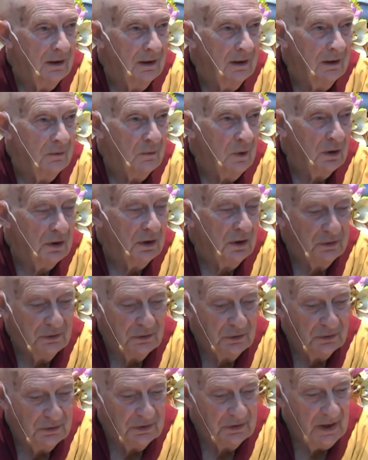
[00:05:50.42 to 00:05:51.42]
What can I
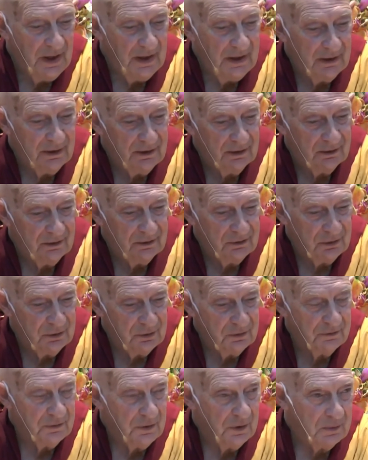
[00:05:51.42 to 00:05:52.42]
do today to
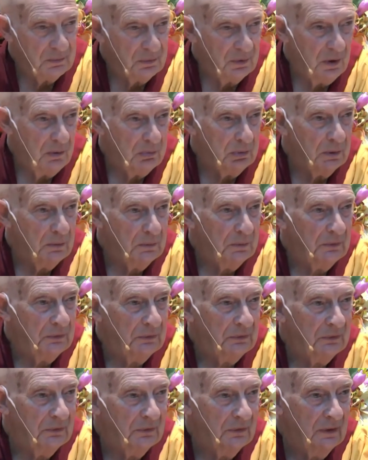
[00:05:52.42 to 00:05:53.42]
avoid
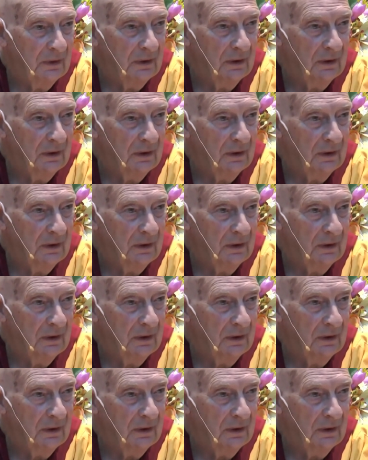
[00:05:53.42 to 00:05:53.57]
problems